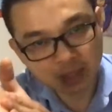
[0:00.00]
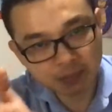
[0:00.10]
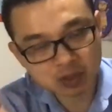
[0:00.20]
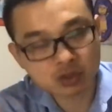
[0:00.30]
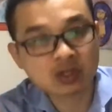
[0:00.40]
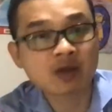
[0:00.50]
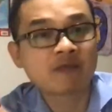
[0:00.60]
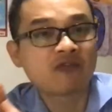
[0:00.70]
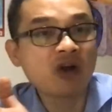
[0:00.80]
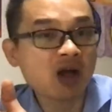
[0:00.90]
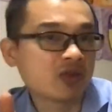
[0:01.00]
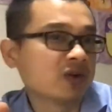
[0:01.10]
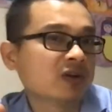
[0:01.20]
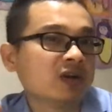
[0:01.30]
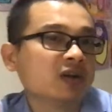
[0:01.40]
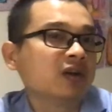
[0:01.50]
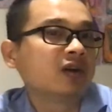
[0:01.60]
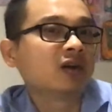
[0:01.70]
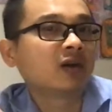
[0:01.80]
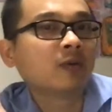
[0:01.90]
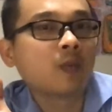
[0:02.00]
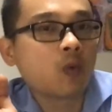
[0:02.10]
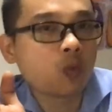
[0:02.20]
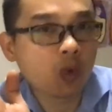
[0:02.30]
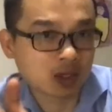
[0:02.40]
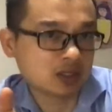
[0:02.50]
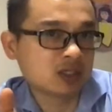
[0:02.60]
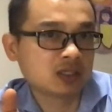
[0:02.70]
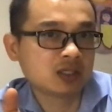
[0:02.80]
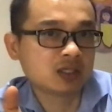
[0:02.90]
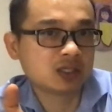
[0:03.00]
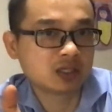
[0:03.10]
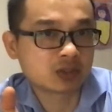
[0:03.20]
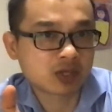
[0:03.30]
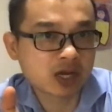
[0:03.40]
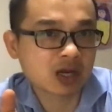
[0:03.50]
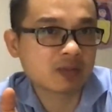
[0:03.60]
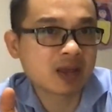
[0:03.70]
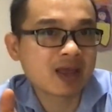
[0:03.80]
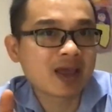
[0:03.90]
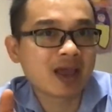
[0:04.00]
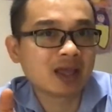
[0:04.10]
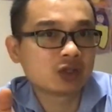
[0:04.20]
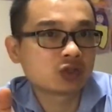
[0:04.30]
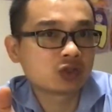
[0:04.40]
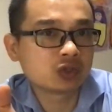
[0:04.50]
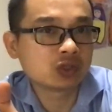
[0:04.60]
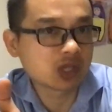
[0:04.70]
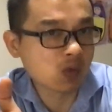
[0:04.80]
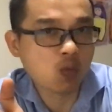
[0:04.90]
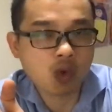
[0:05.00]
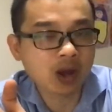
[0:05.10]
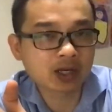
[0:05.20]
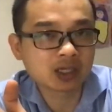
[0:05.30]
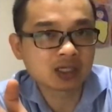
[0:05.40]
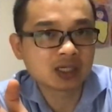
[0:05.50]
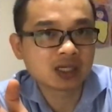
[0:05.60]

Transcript: Because her father wanted her to come, and she did want to